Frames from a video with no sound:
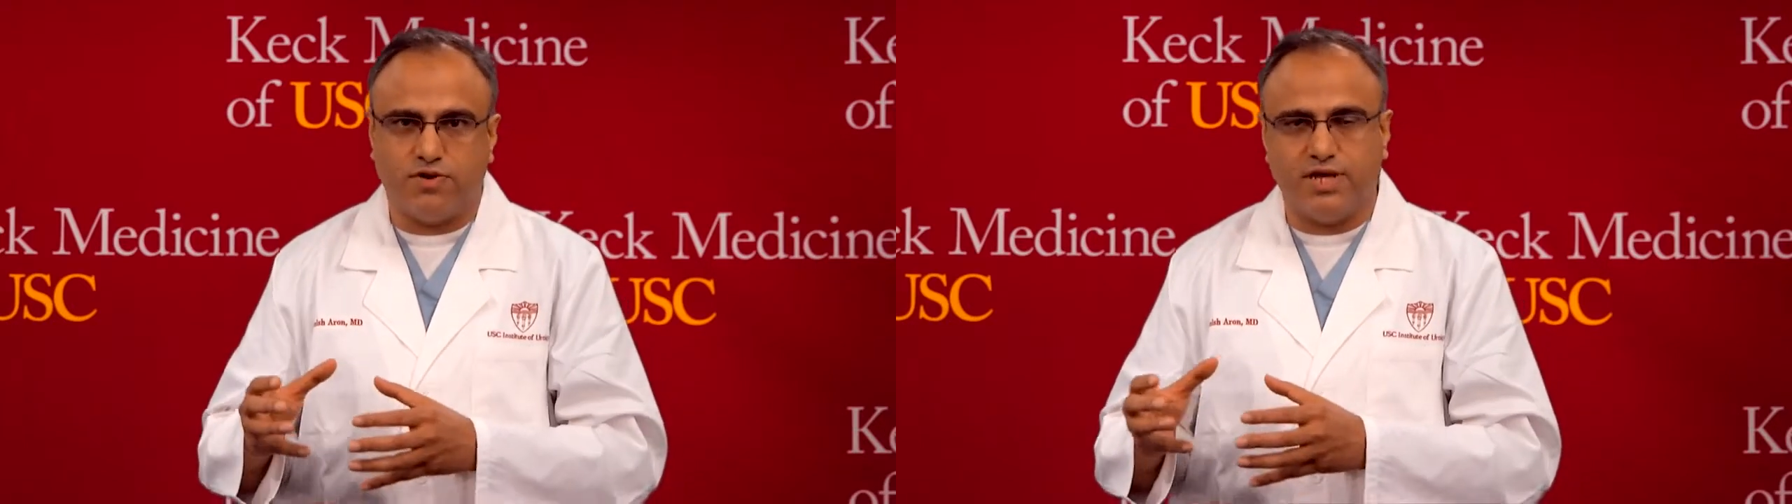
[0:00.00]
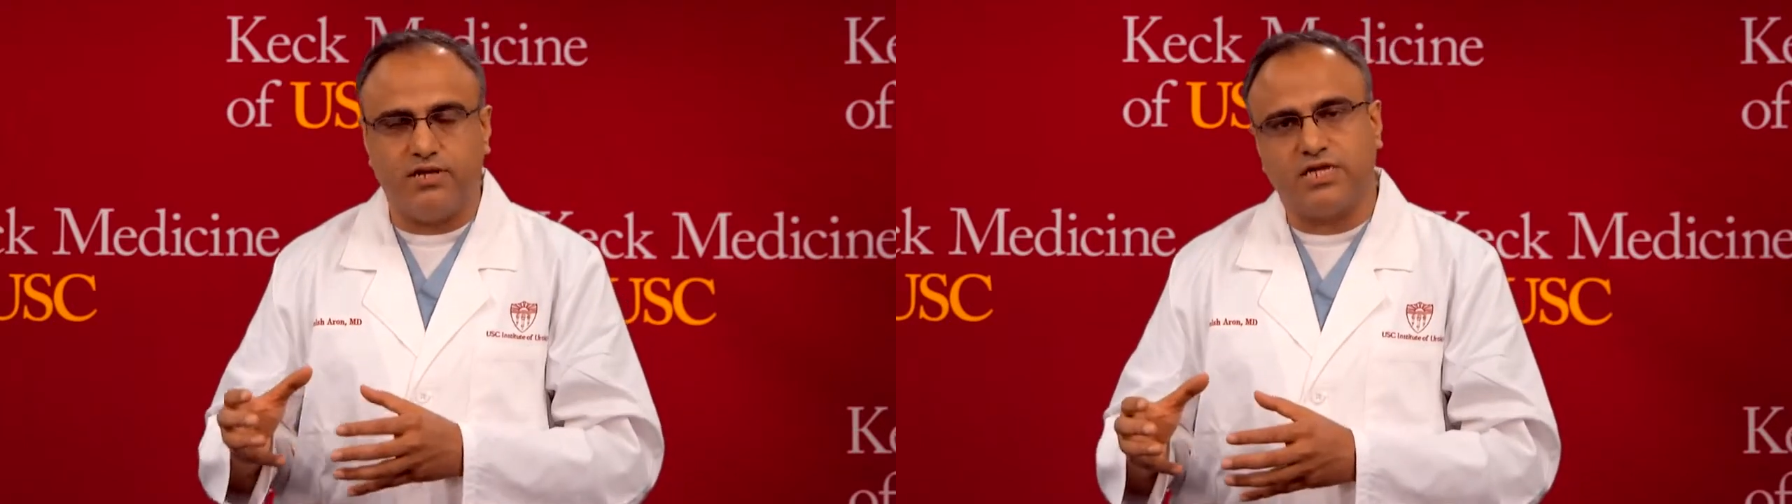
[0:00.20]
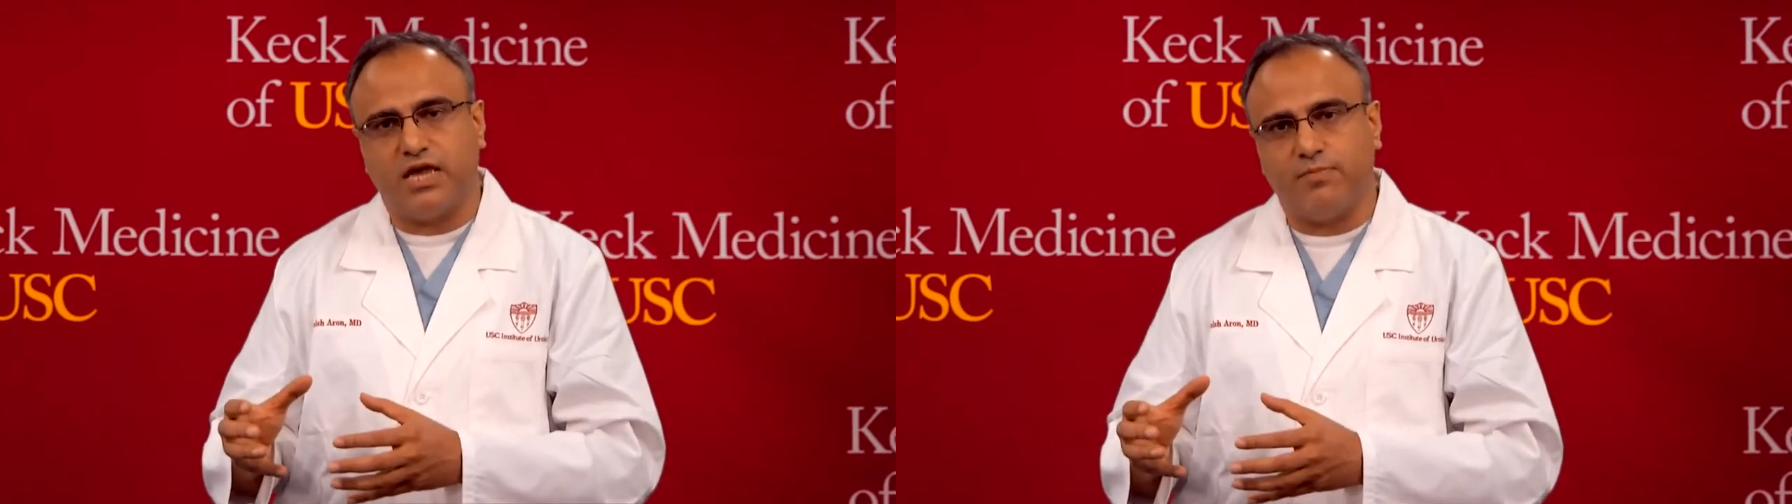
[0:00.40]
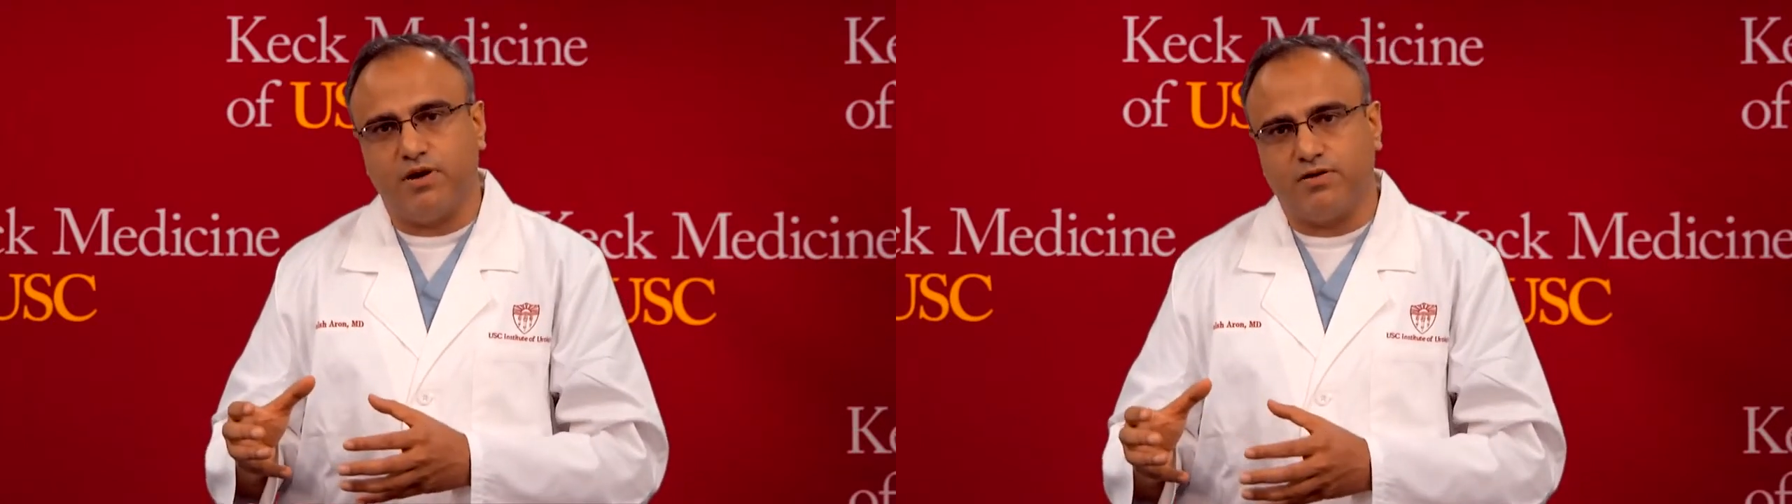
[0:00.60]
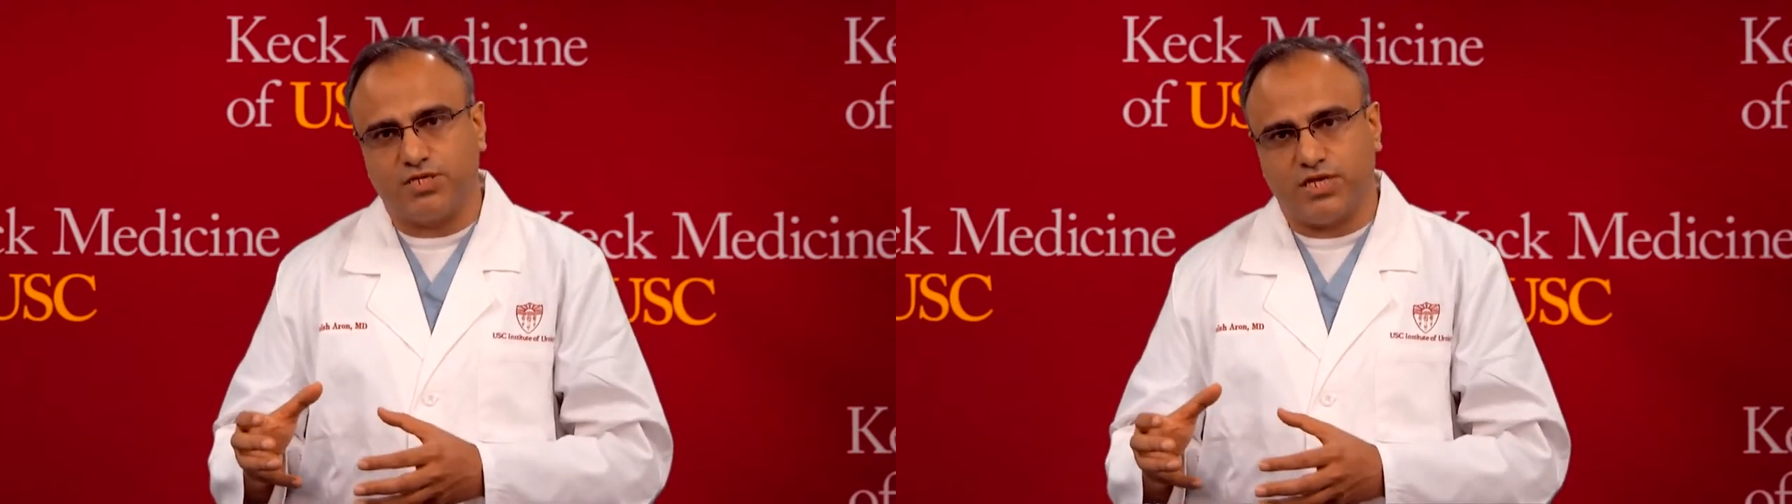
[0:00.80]
real-time
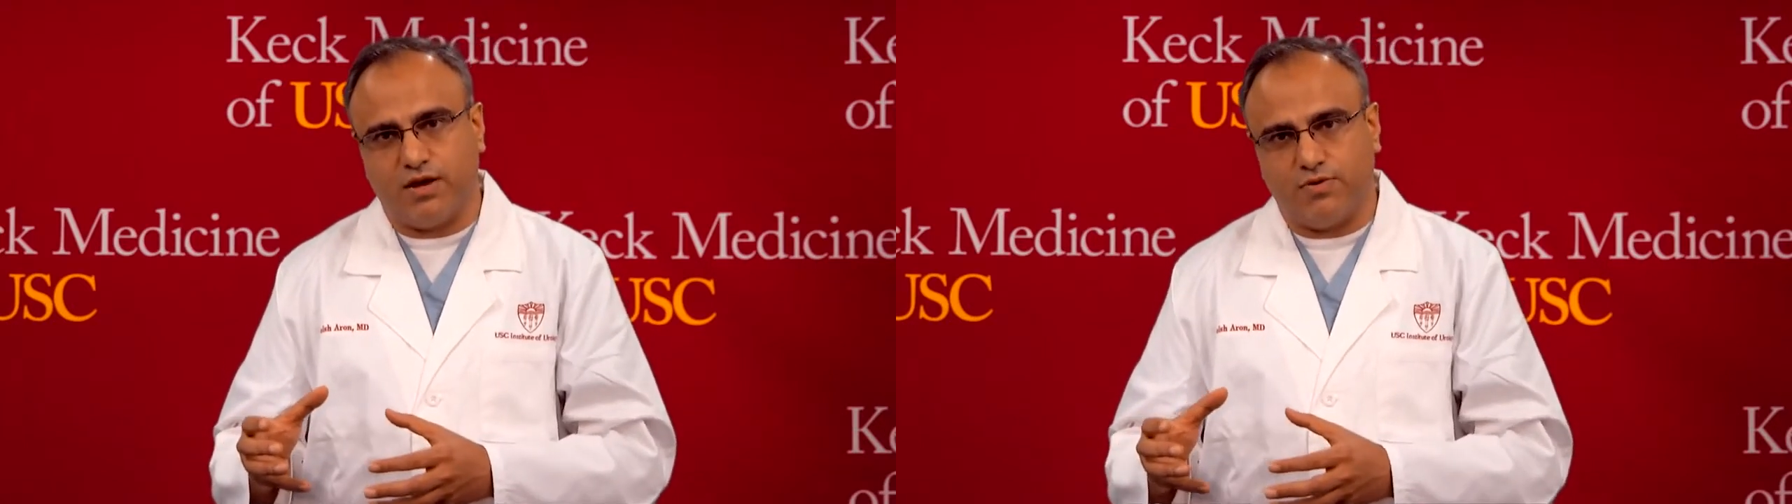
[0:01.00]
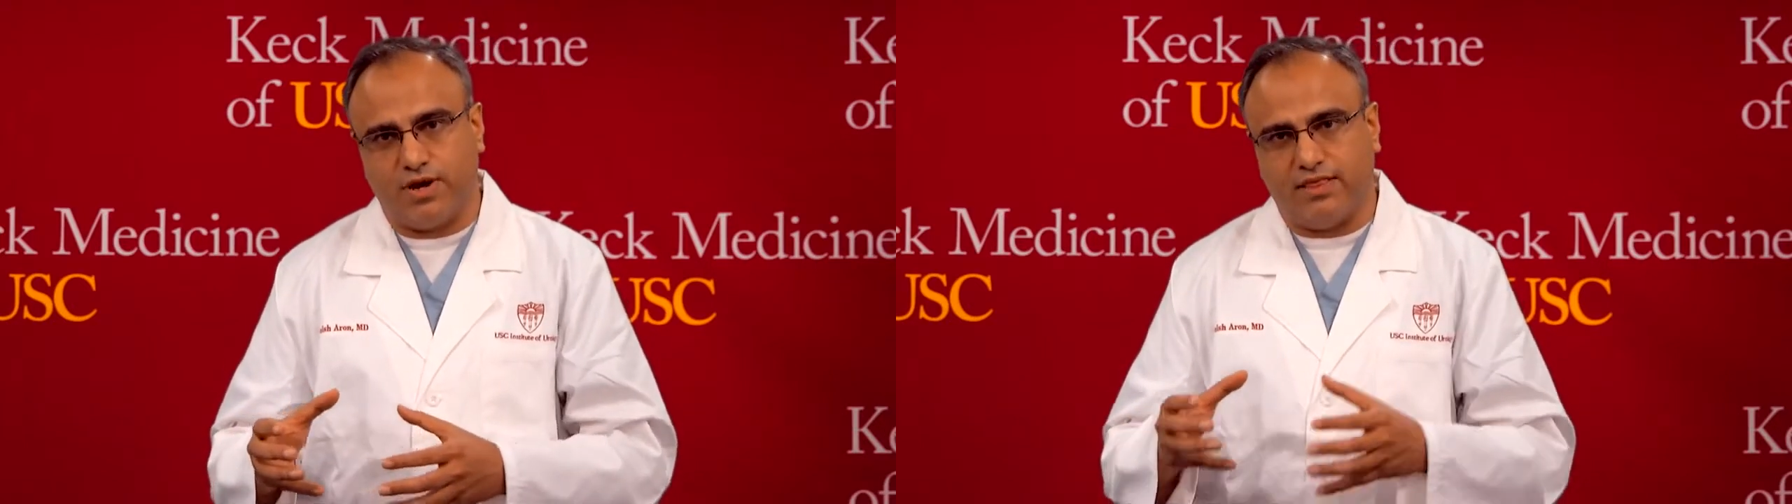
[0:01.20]
ultrasound